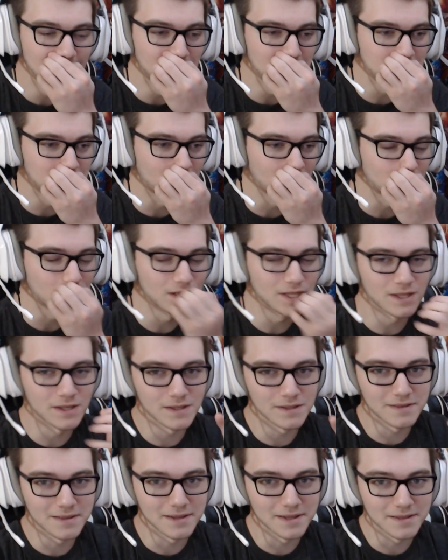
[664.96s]
especially
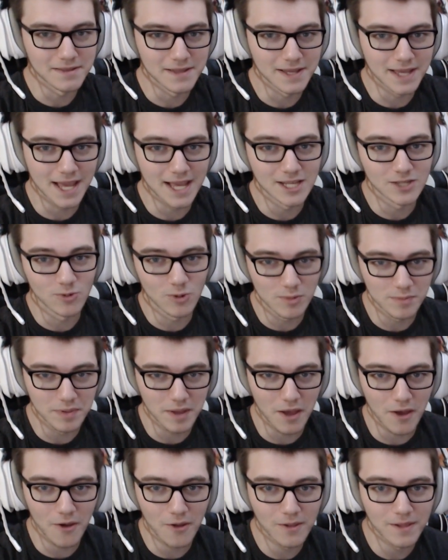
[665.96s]
the case with
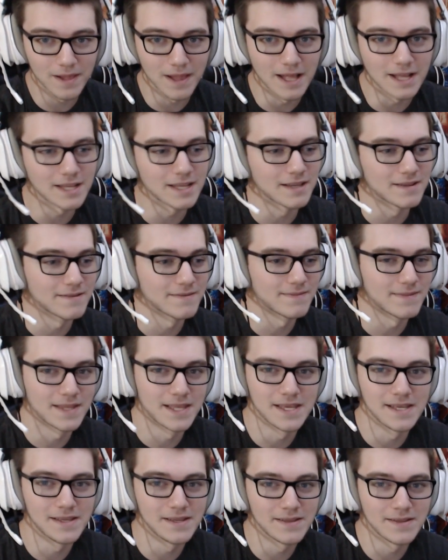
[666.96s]
Bell. Like,
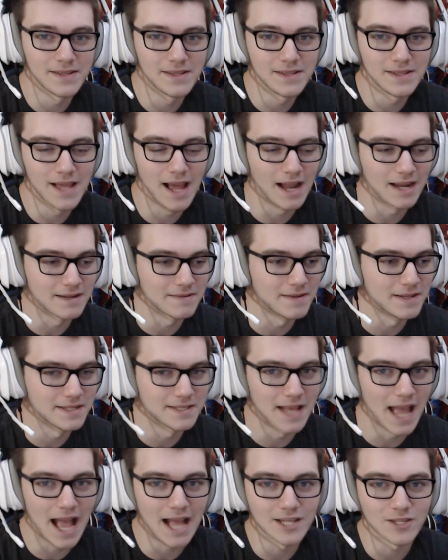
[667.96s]
he got his
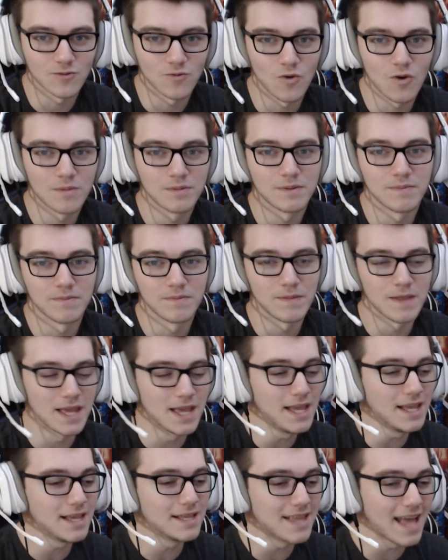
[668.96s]
ass whooped.
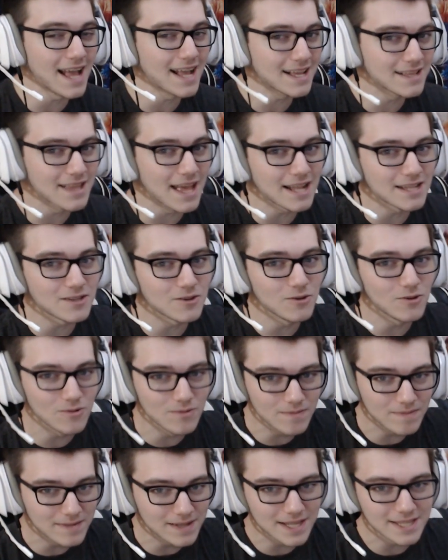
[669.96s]
That dude
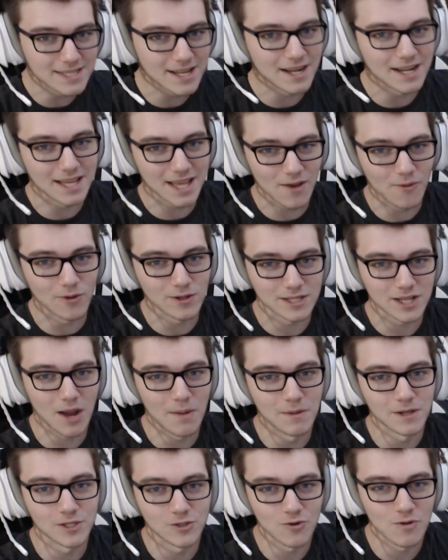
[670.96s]
is going to get what's
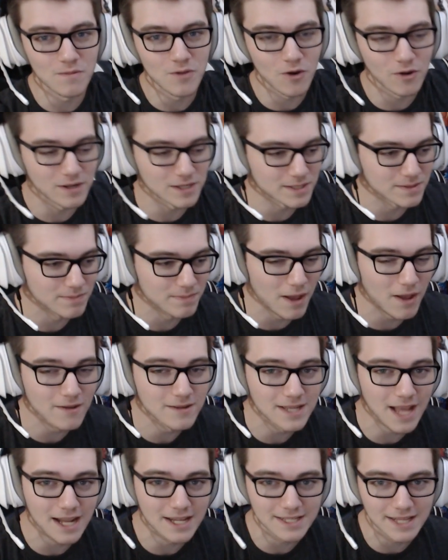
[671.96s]
coming to him, though, because
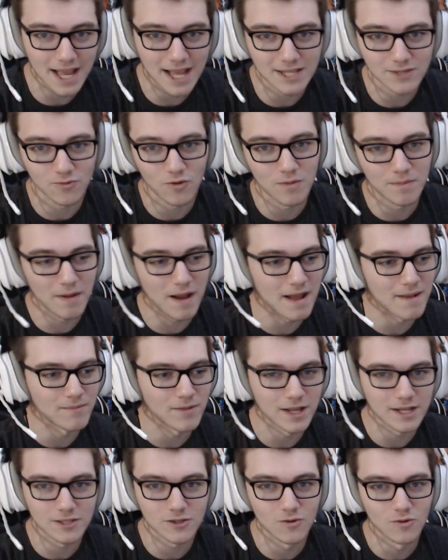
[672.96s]
Bell's got his ass whooped by him
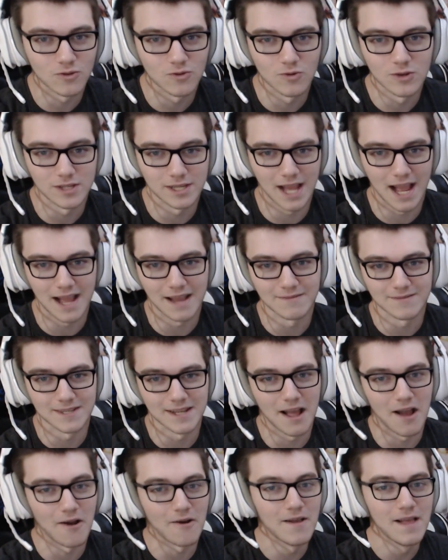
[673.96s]
like two or three times
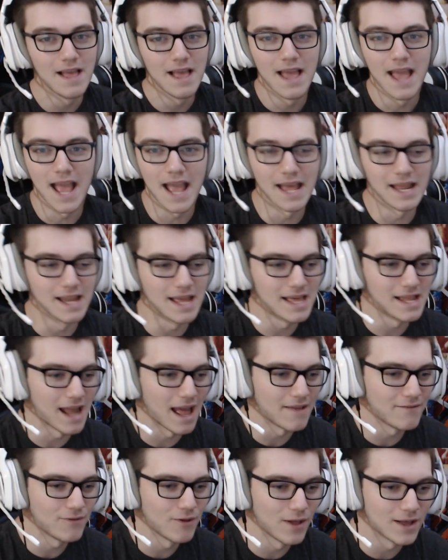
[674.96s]
now, and
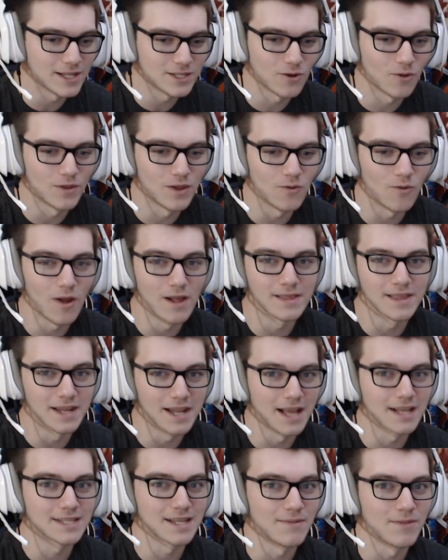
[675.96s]
I feel like it's only right the
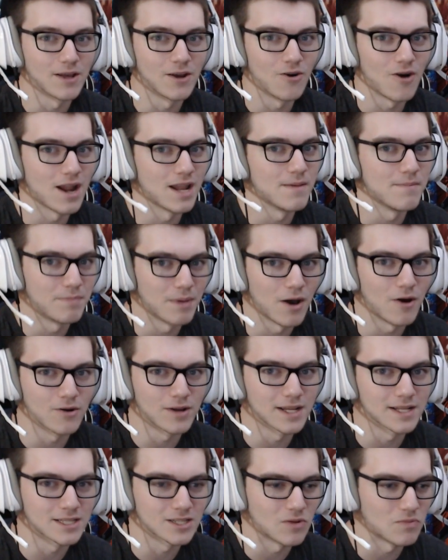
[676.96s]
next time they go at it, Bell
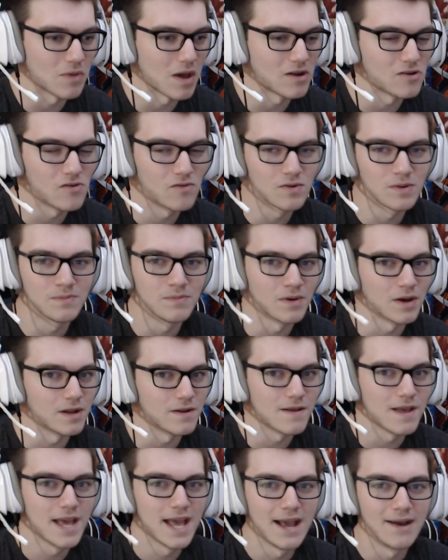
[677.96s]
gets the better of him, but
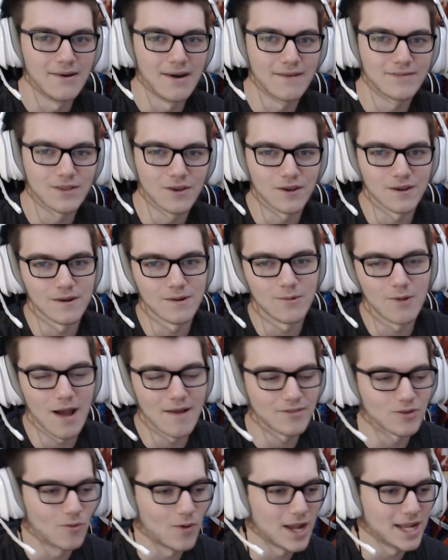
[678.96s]
we'll
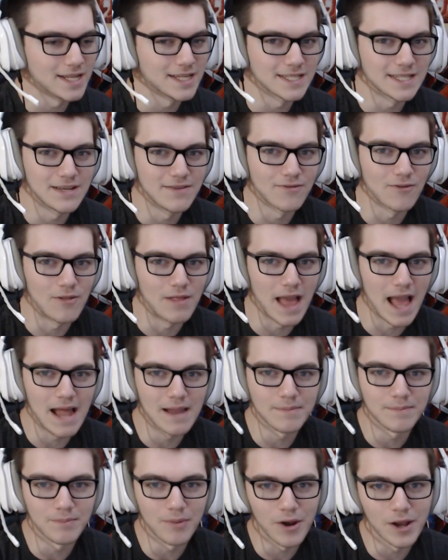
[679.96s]
have to wait and see for that.
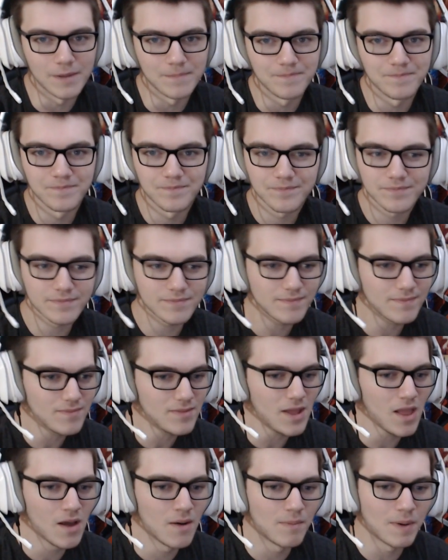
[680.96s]
But
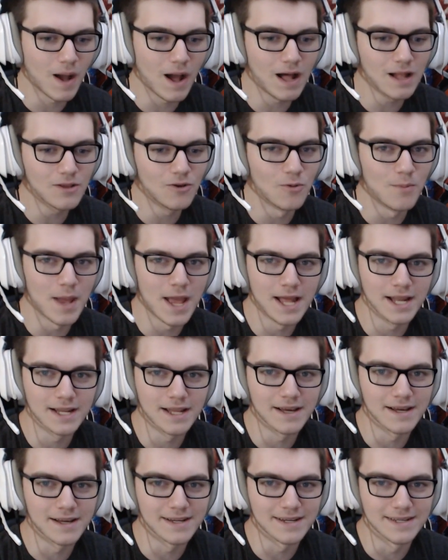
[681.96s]
Apollo,
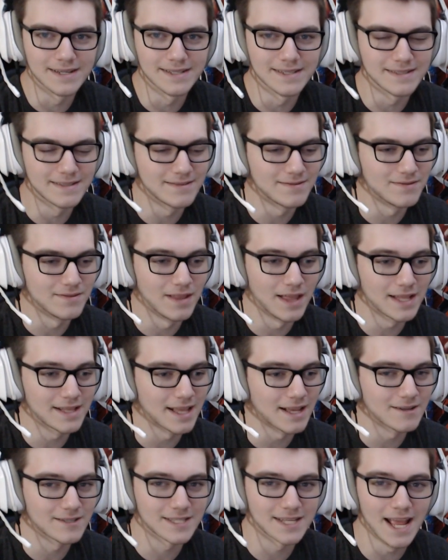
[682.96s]
man, like
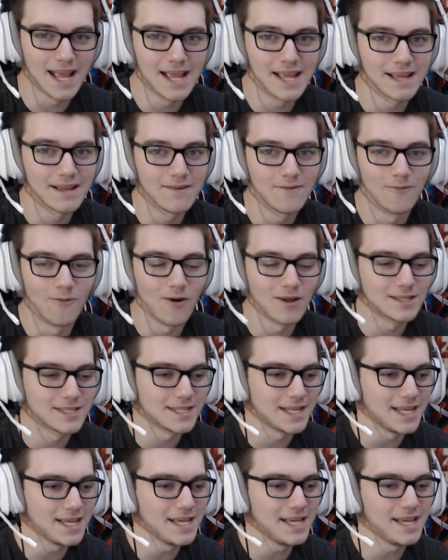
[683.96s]
they're saying, once
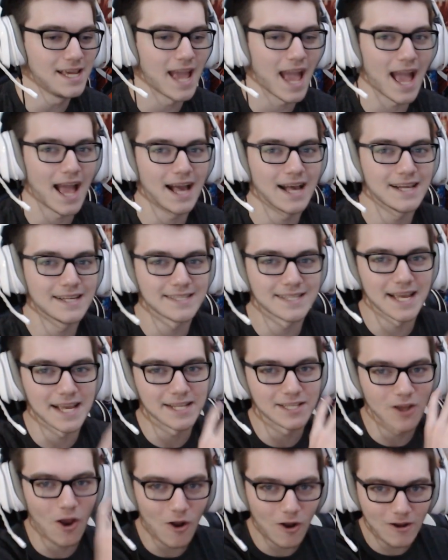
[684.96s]
he has a
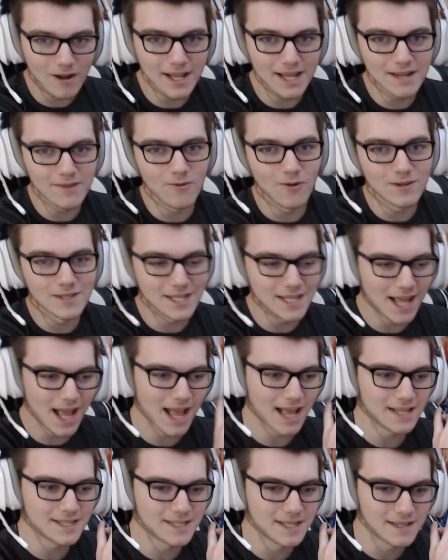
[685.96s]
target, once he
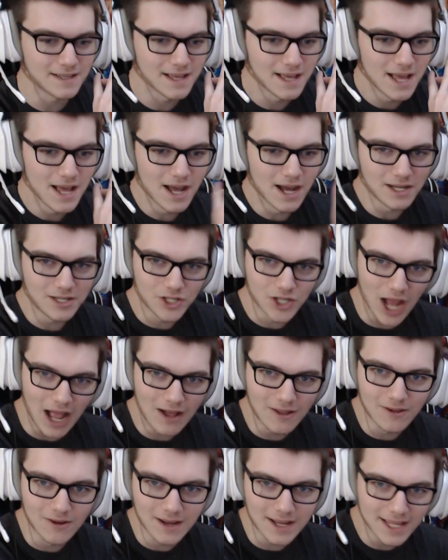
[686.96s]
has a
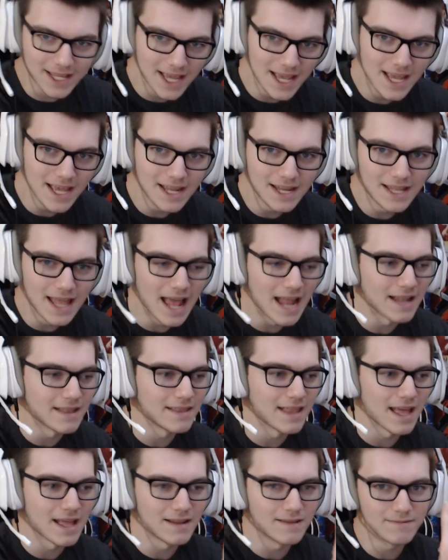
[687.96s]
child or a kid
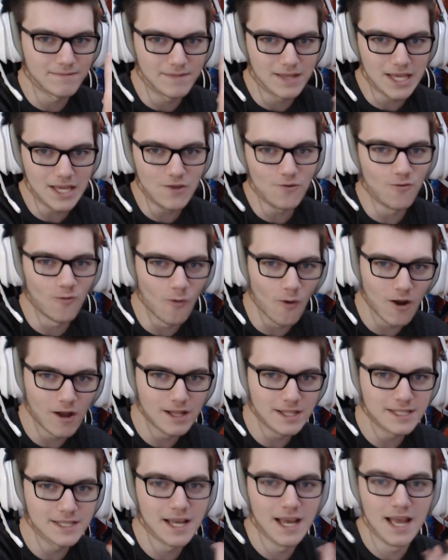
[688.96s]
that he wants,